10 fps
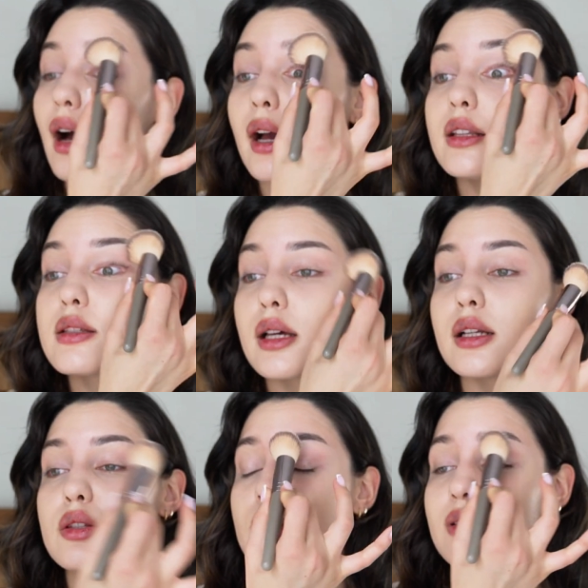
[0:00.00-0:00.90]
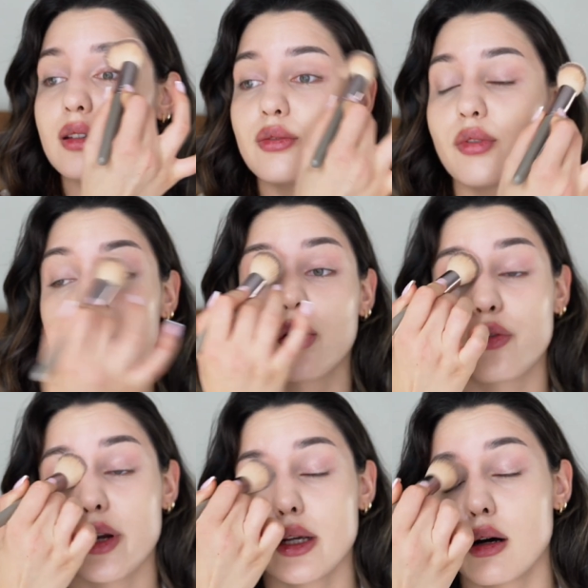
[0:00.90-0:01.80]
I decided to give a
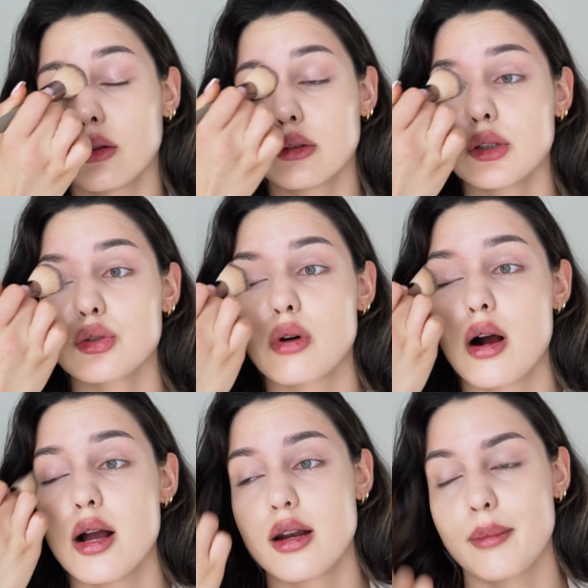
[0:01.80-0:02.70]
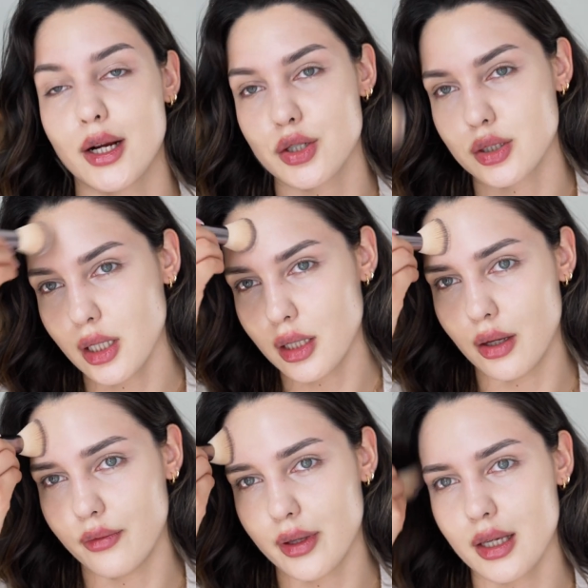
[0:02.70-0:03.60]
gray color a try and I'm actually
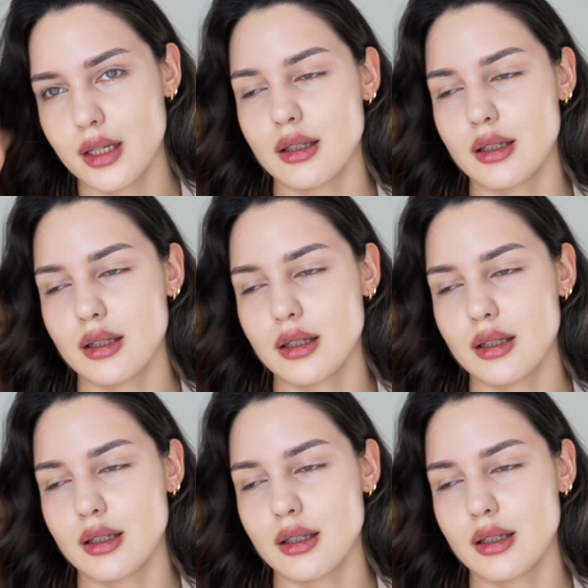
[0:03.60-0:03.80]
loving it.